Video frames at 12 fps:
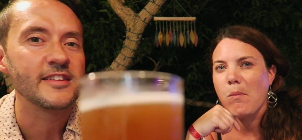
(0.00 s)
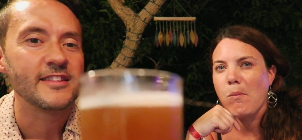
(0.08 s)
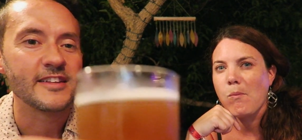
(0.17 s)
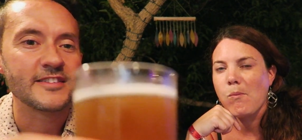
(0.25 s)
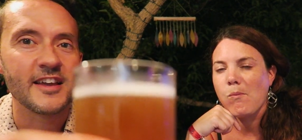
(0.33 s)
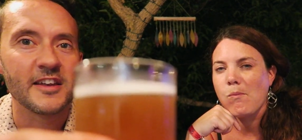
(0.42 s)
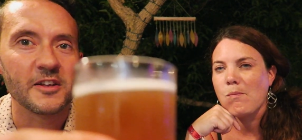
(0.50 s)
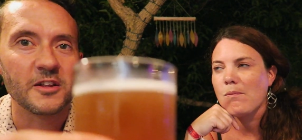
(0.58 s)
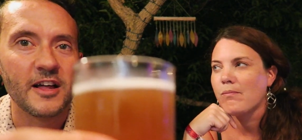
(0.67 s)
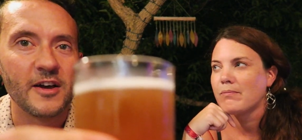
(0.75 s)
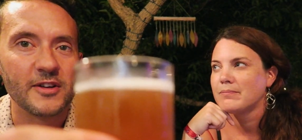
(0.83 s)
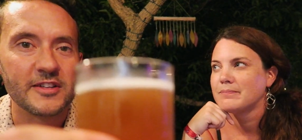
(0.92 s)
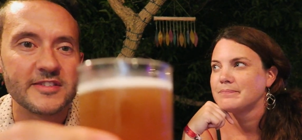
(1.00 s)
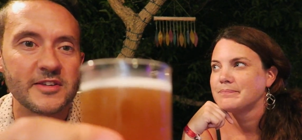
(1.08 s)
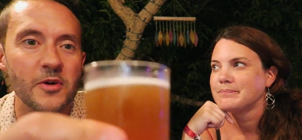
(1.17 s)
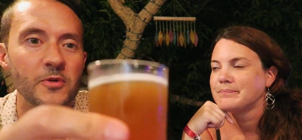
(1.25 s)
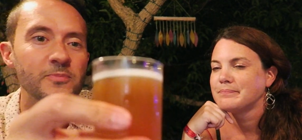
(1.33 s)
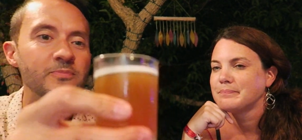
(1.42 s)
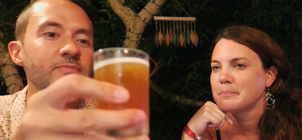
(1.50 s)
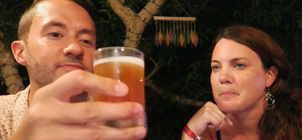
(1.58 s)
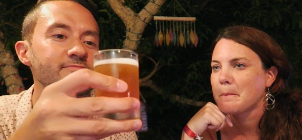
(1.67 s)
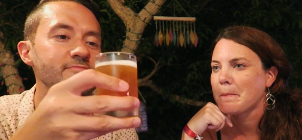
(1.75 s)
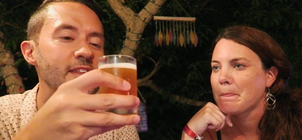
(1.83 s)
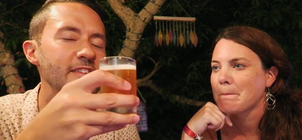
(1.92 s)
Speaker 1: that that's kind of cloudy? So
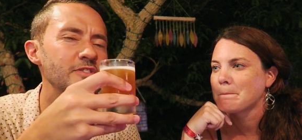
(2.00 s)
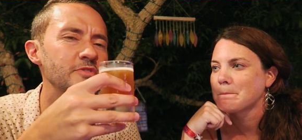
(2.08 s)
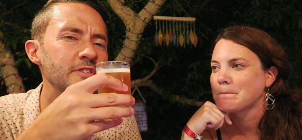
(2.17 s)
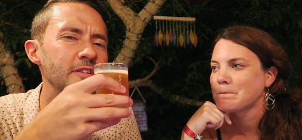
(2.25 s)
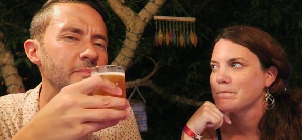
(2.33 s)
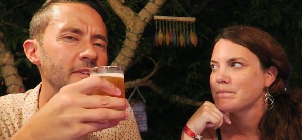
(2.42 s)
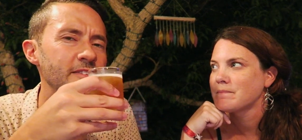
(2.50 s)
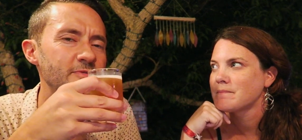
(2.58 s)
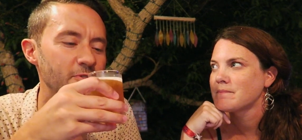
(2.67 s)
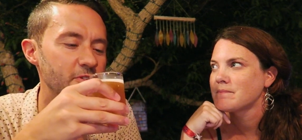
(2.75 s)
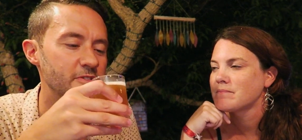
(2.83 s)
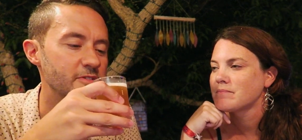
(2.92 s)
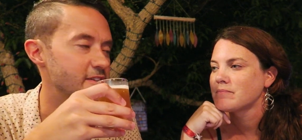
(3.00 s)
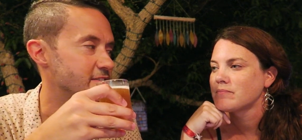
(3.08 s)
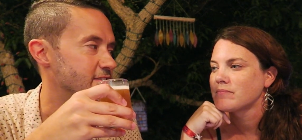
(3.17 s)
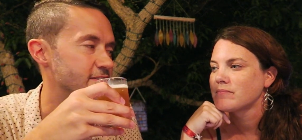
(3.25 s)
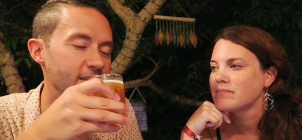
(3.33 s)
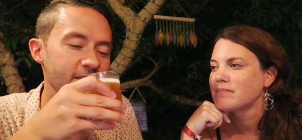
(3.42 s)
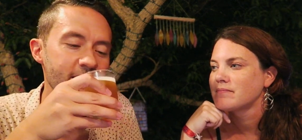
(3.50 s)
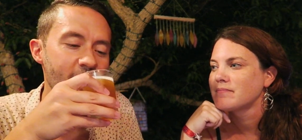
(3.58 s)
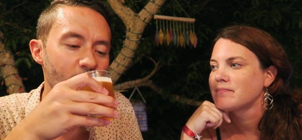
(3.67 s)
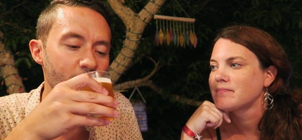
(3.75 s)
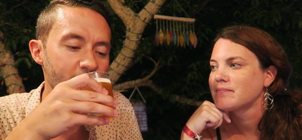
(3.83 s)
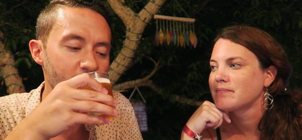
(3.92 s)
that usually means to us it's, it's
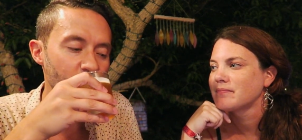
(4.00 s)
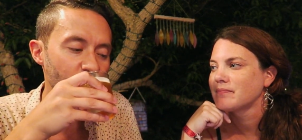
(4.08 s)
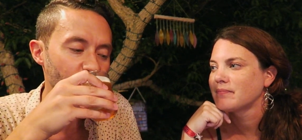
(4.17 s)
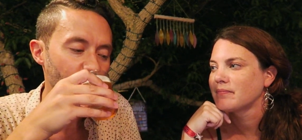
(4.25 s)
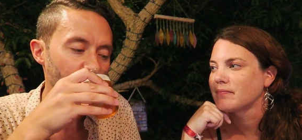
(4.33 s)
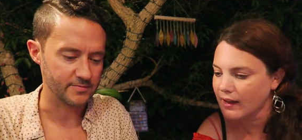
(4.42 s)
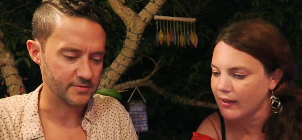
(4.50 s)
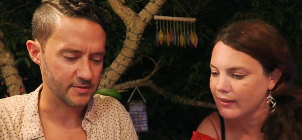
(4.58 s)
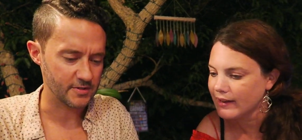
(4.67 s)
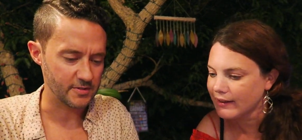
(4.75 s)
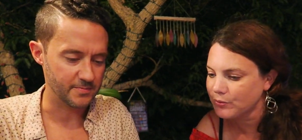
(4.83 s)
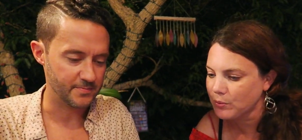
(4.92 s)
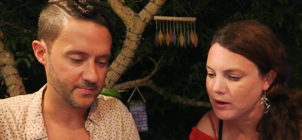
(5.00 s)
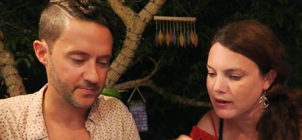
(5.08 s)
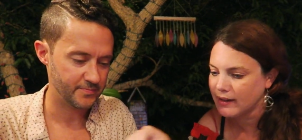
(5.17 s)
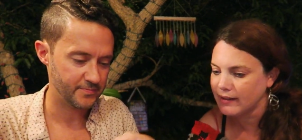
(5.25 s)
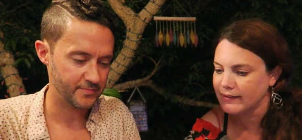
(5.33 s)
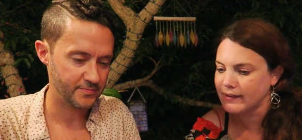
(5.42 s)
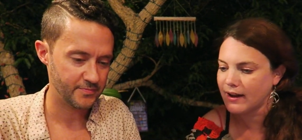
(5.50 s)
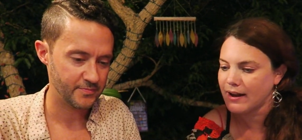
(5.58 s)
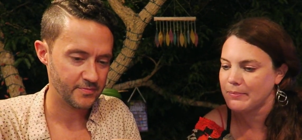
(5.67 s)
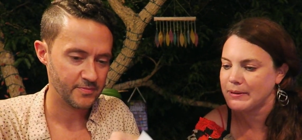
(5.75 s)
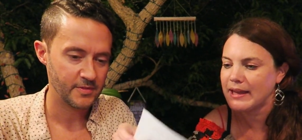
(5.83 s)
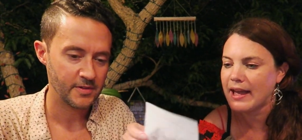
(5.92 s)
our beer.
Speaker 2: Mm-hmm. Now the next one is an
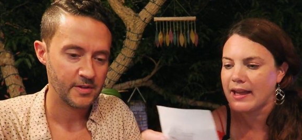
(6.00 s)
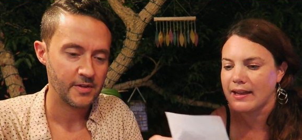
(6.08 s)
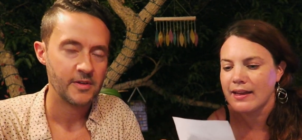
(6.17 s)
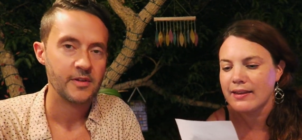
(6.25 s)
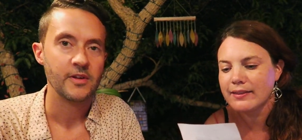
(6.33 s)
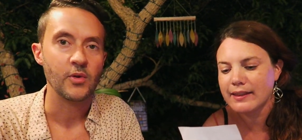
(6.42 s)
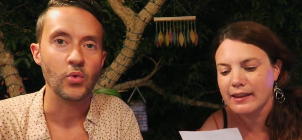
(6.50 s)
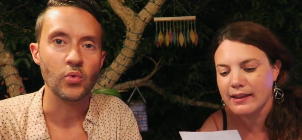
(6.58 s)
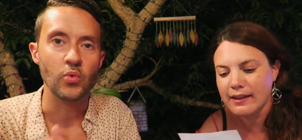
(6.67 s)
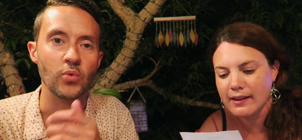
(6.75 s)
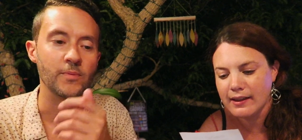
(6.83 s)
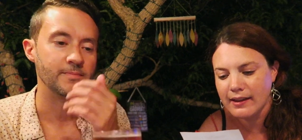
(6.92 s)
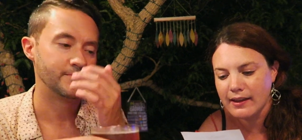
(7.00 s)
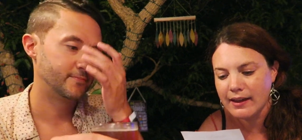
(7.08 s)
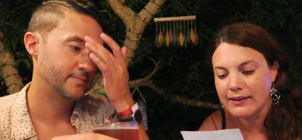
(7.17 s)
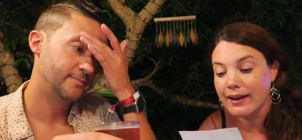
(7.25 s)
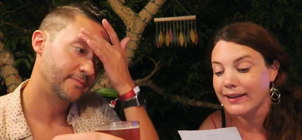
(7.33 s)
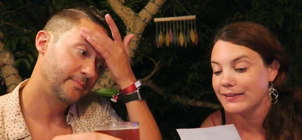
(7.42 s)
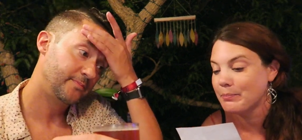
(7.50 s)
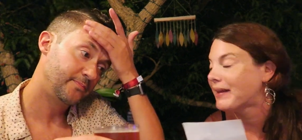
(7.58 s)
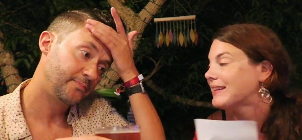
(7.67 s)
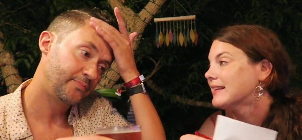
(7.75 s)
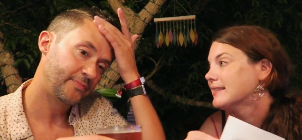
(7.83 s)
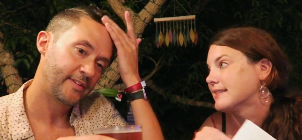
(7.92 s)
IPA, the Ooh. Nice
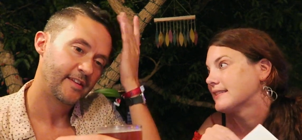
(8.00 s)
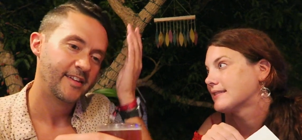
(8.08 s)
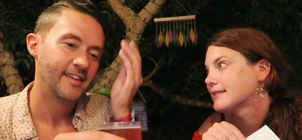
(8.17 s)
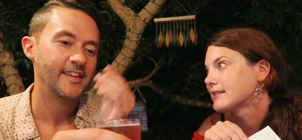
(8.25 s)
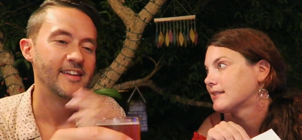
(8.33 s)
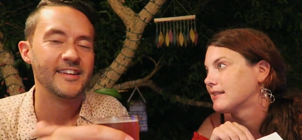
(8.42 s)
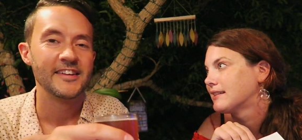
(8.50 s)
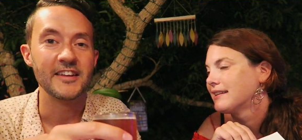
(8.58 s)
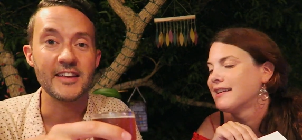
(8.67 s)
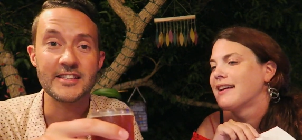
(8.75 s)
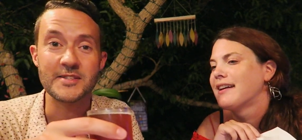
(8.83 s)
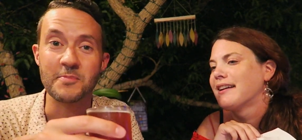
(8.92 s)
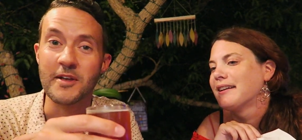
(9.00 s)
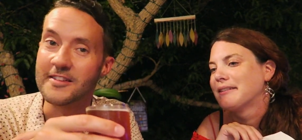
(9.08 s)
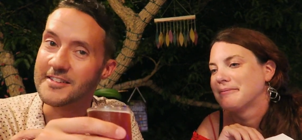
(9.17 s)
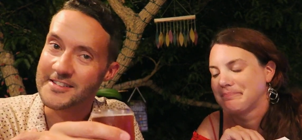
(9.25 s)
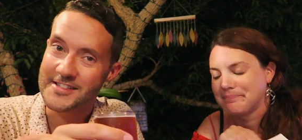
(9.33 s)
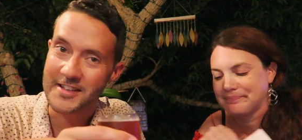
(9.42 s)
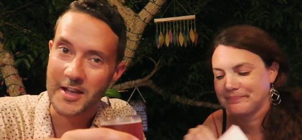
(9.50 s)
Melons.
Speaker 1: Nice Melons